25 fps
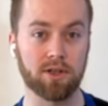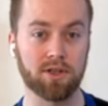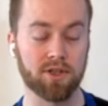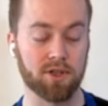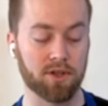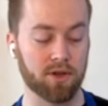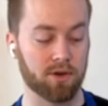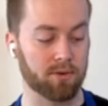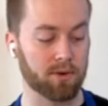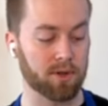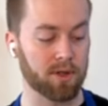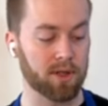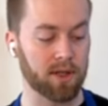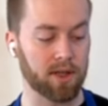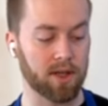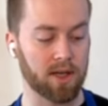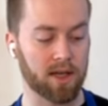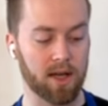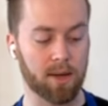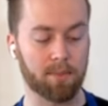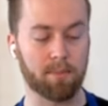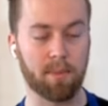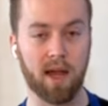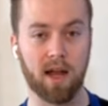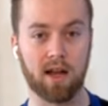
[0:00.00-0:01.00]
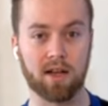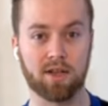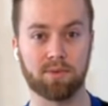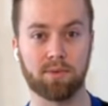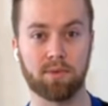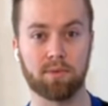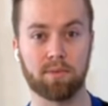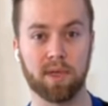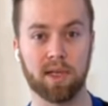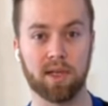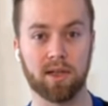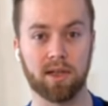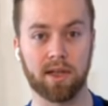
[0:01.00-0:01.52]
So you're really going to get maximum
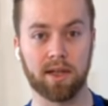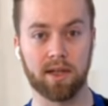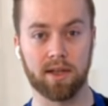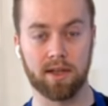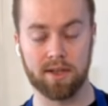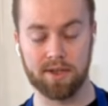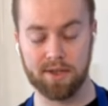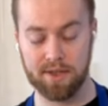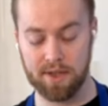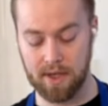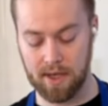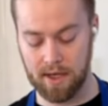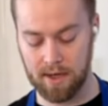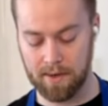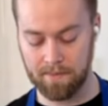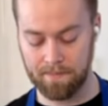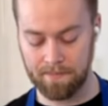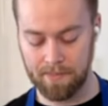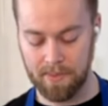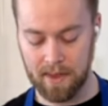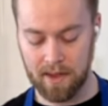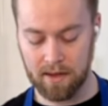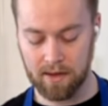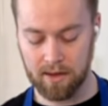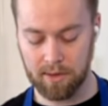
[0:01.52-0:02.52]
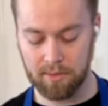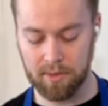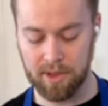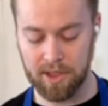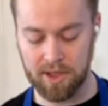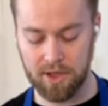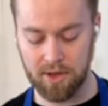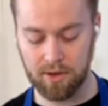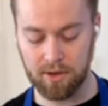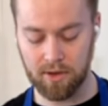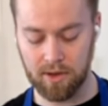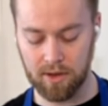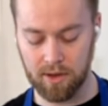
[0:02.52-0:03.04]
yield out of this guy. A little bit
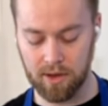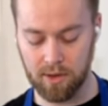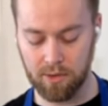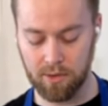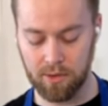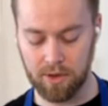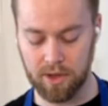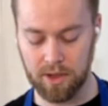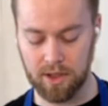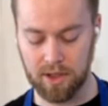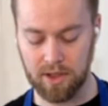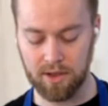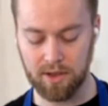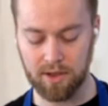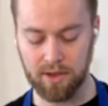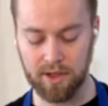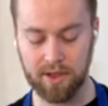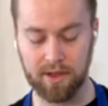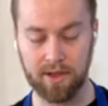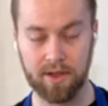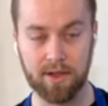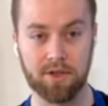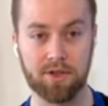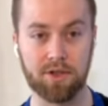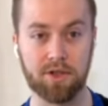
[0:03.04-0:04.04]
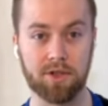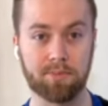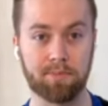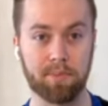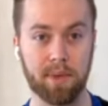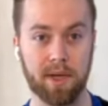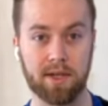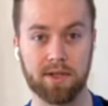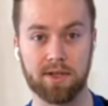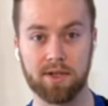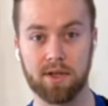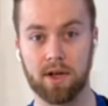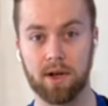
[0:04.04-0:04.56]
lower yield on this, just
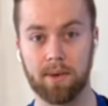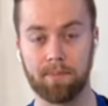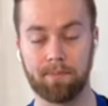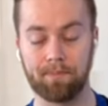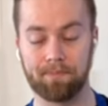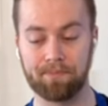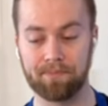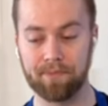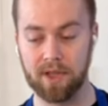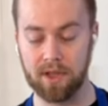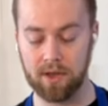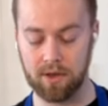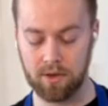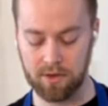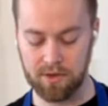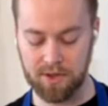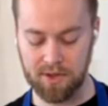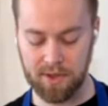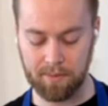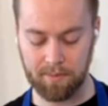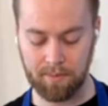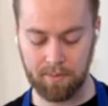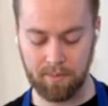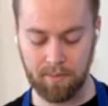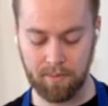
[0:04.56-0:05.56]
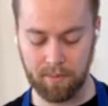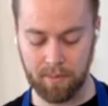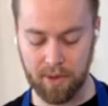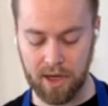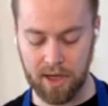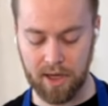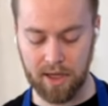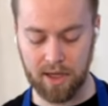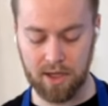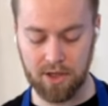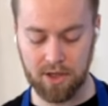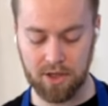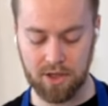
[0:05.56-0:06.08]
based on some
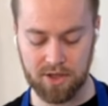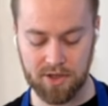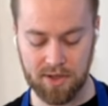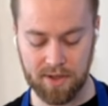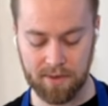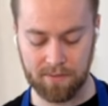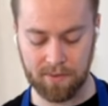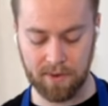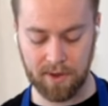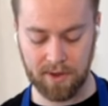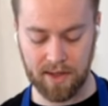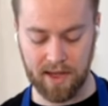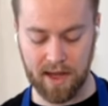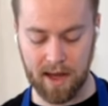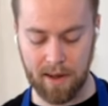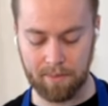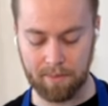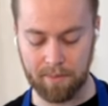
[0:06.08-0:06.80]
breakage and stuff like that.